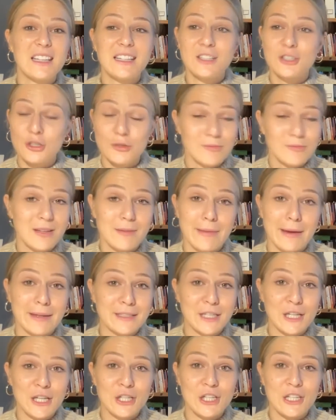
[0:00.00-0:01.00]
shoot me a
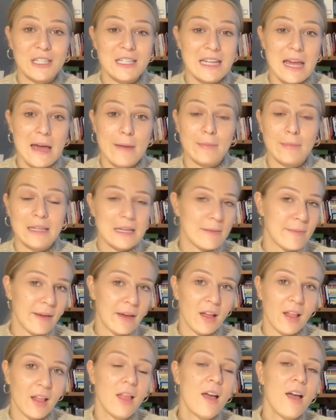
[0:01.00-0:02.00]
message, a DM, an
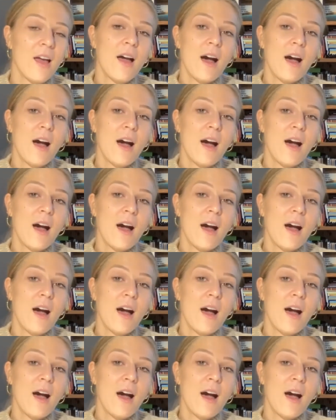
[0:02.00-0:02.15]
email